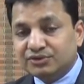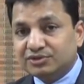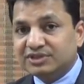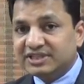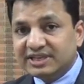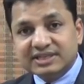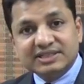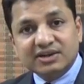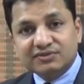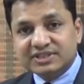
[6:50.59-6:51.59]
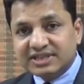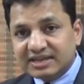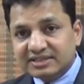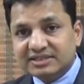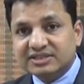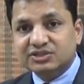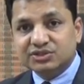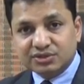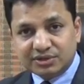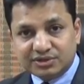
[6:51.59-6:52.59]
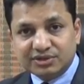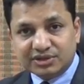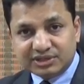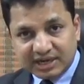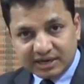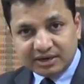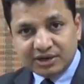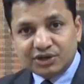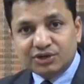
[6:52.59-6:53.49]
So the CT scan of the sinuses is done